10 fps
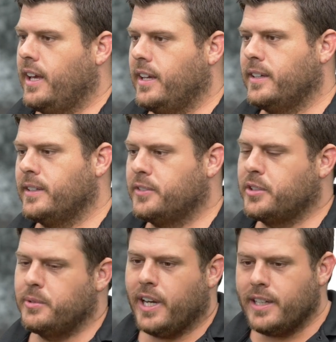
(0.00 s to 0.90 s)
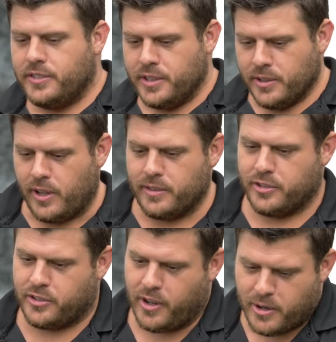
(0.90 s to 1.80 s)
And so we got a deal on the
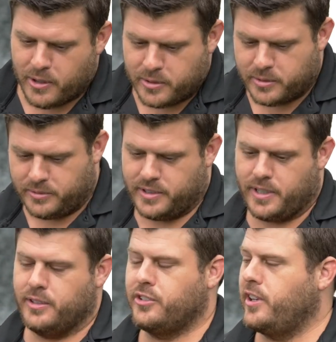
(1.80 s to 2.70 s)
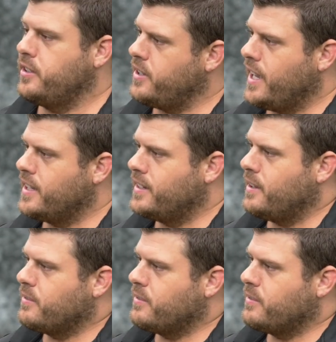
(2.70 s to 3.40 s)
show. You know, you shake your hand and